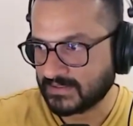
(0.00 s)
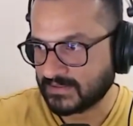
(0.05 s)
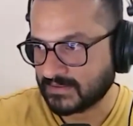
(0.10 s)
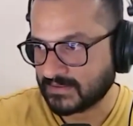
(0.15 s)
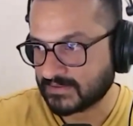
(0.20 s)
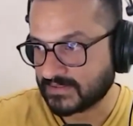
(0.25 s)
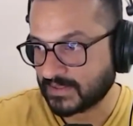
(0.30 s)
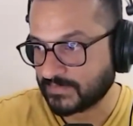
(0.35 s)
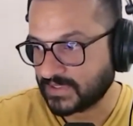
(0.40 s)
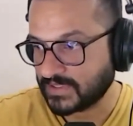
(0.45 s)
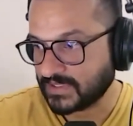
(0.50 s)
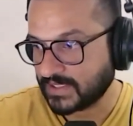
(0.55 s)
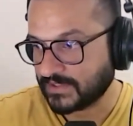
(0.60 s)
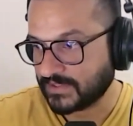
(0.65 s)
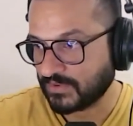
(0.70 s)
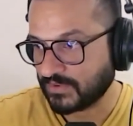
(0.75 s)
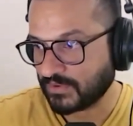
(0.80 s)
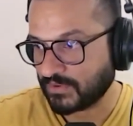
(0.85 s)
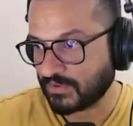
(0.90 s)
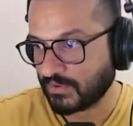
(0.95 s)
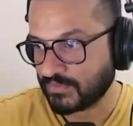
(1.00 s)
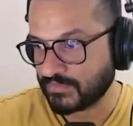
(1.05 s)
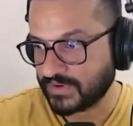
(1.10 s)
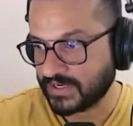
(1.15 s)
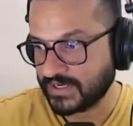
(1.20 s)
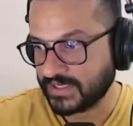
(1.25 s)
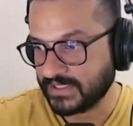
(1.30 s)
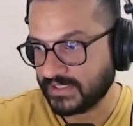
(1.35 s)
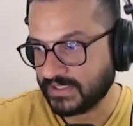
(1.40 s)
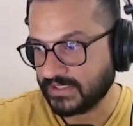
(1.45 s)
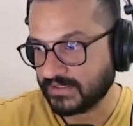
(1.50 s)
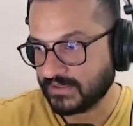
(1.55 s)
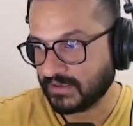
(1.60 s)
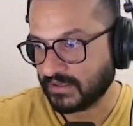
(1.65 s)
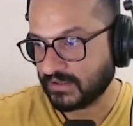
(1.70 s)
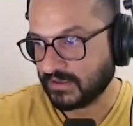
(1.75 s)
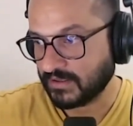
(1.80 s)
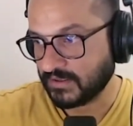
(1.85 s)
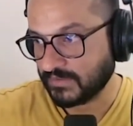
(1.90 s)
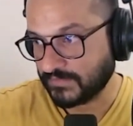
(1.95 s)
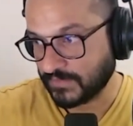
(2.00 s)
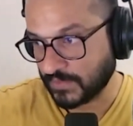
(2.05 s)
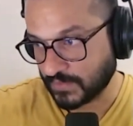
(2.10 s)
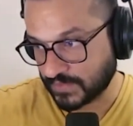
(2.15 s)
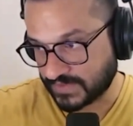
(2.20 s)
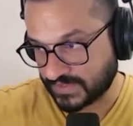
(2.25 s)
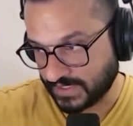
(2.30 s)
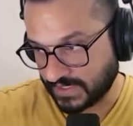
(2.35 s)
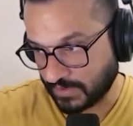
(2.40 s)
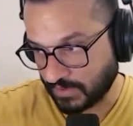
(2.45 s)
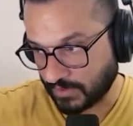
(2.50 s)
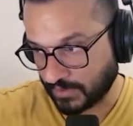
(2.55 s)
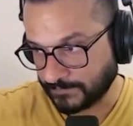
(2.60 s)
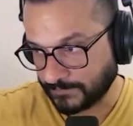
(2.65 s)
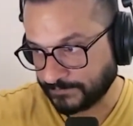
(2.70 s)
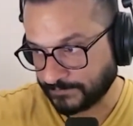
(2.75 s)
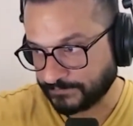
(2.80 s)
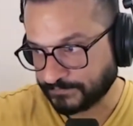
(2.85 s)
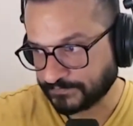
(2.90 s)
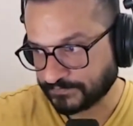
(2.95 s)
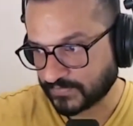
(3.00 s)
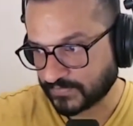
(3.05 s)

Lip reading: something that you're already focusing on.